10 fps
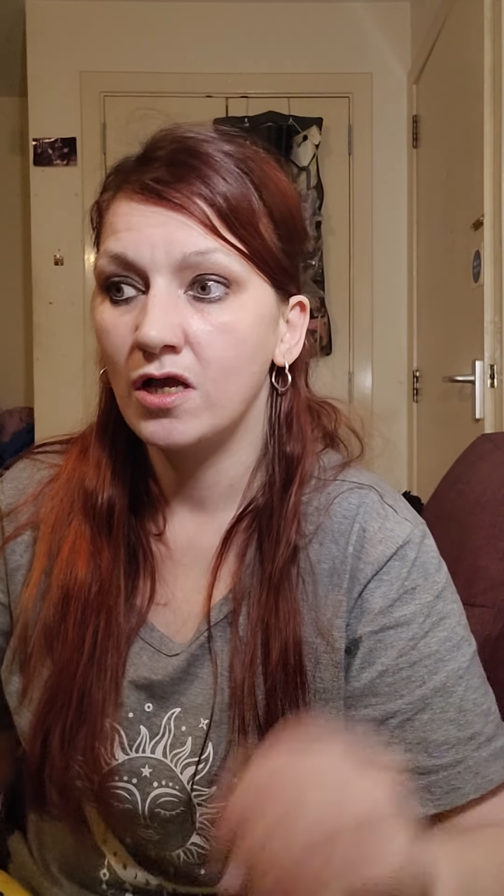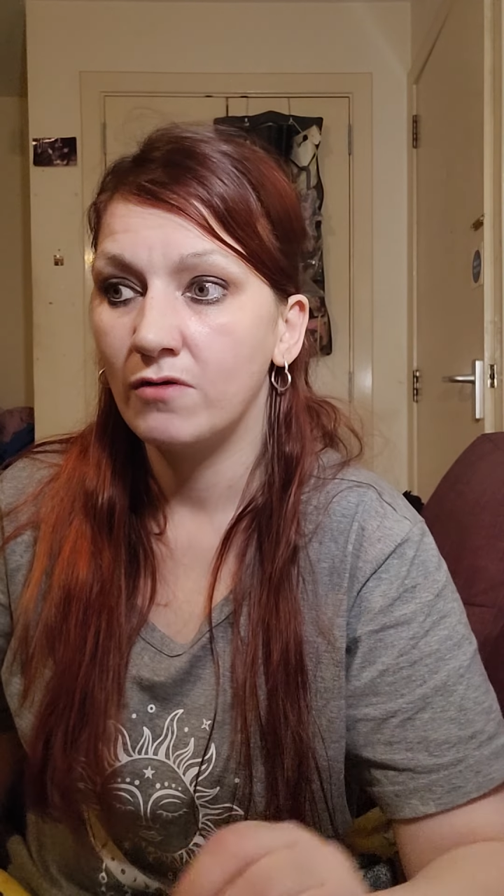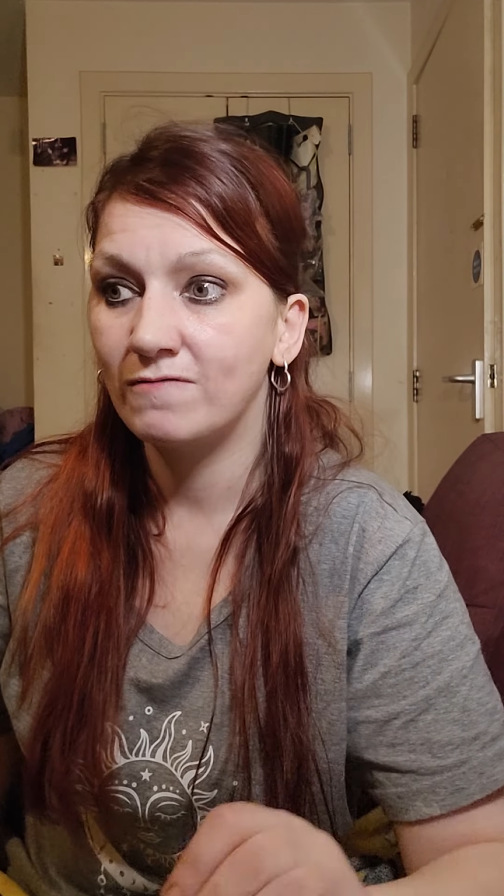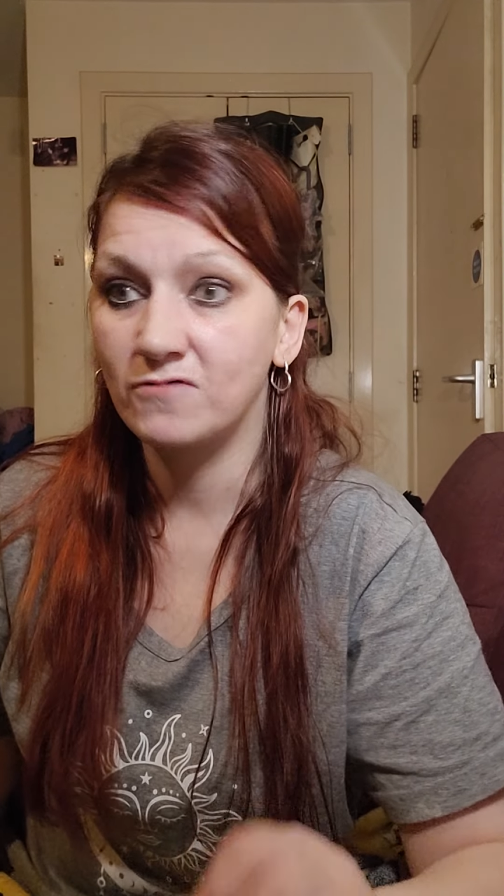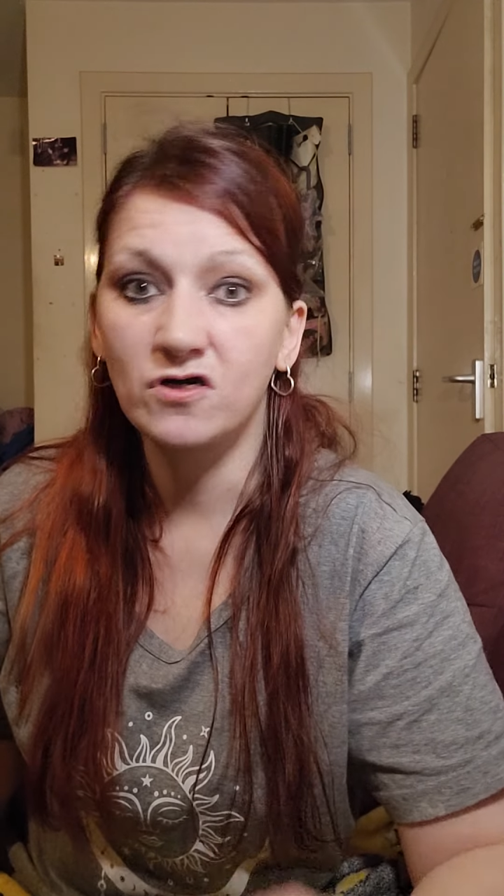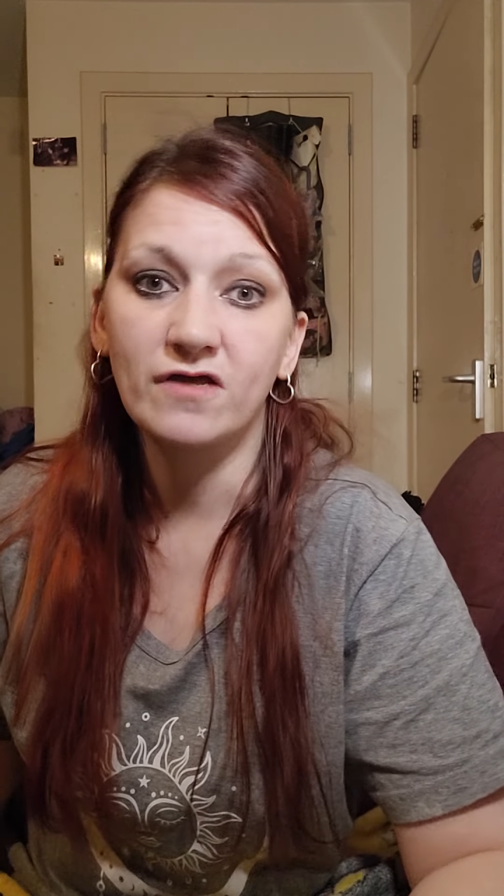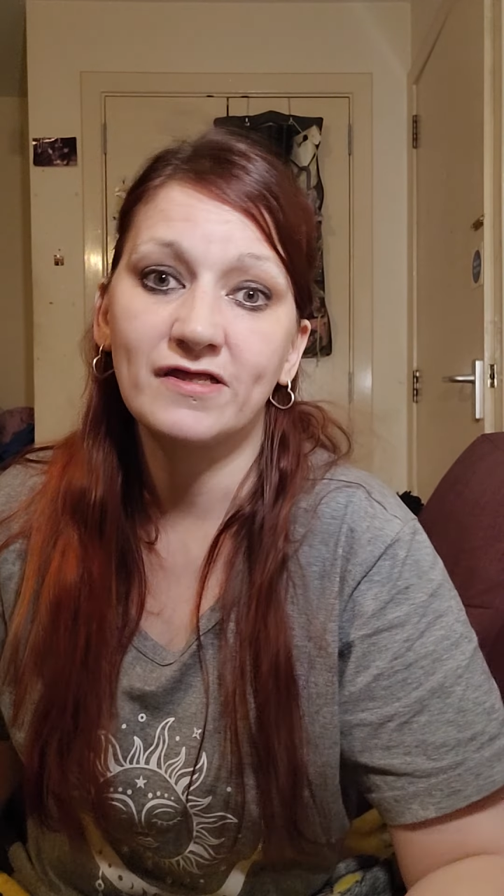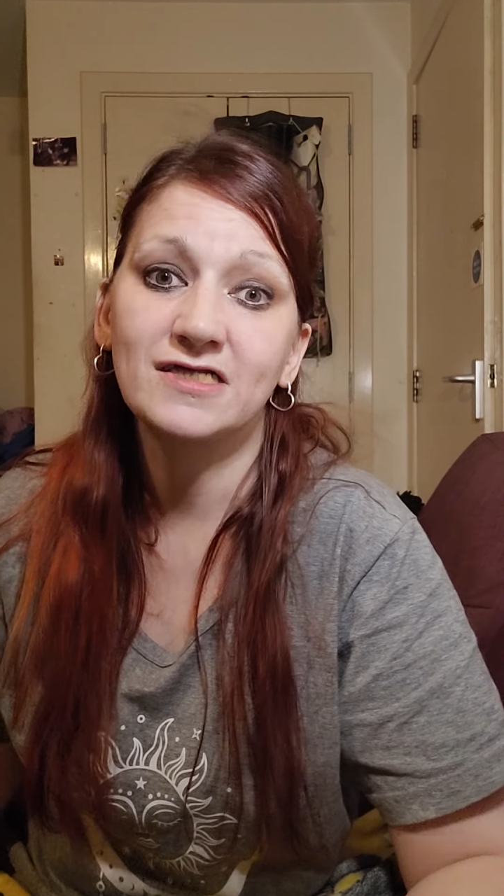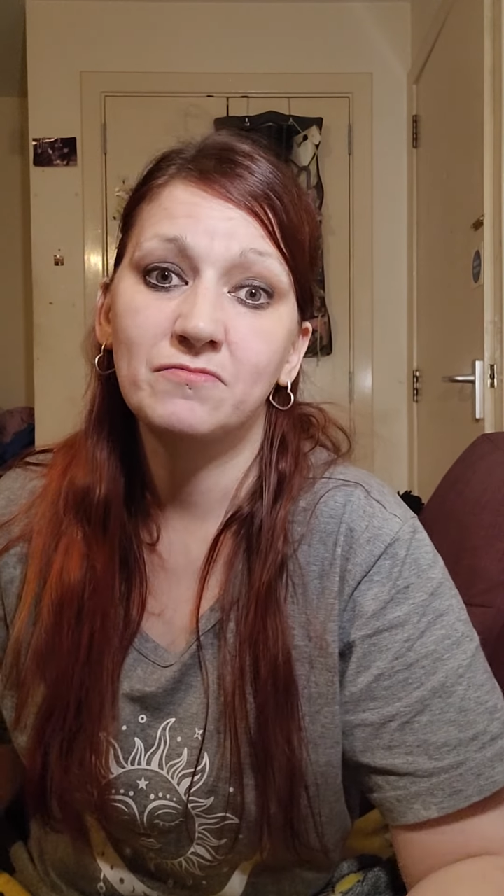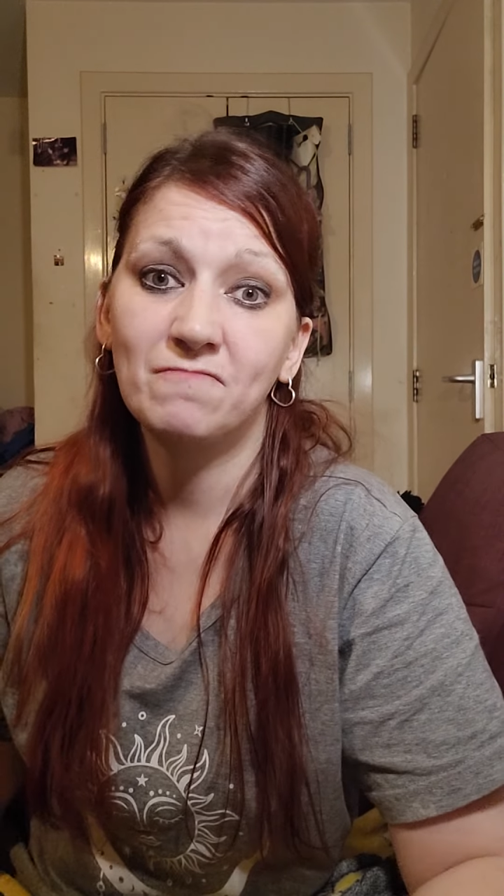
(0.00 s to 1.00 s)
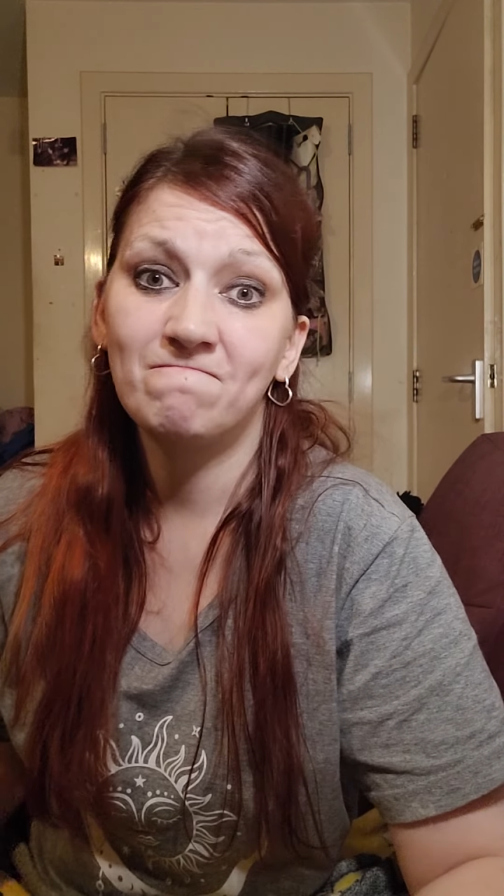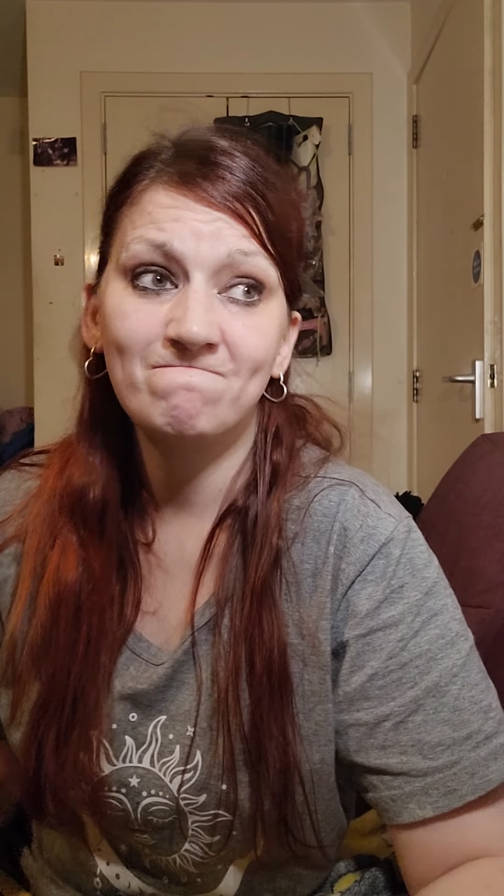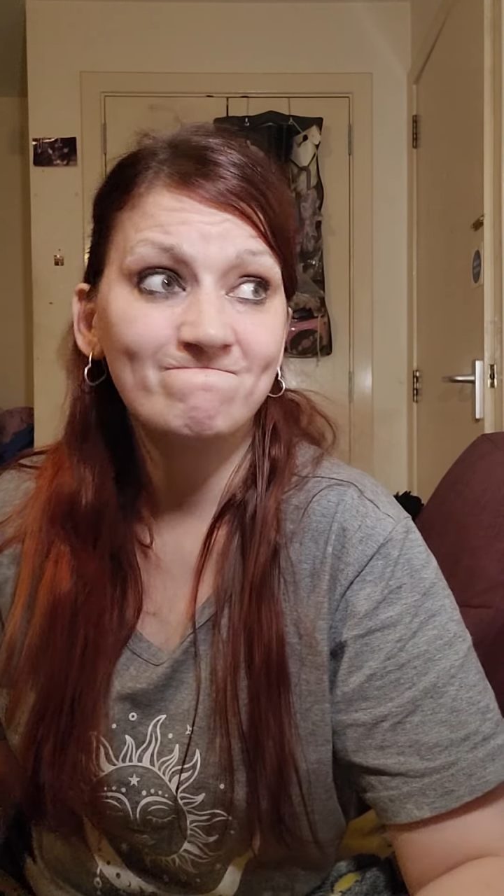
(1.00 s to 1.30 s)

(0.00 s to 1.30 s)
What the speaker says: However, I think it's a bit